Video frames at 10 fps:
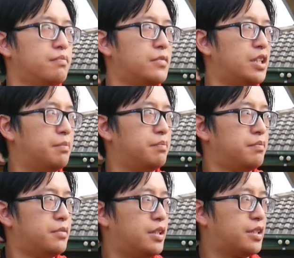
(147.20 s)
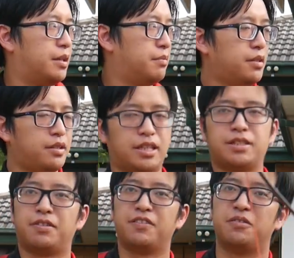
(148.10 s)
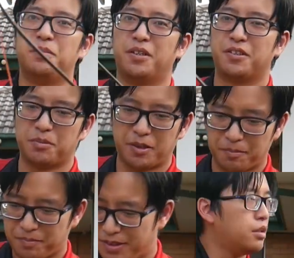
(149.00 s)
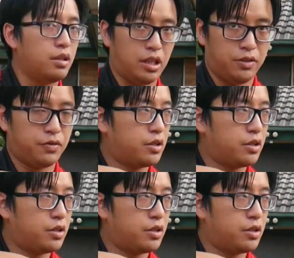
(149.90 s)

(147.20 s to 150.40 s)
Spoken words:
Yep, okay, that's very familiar to me. And for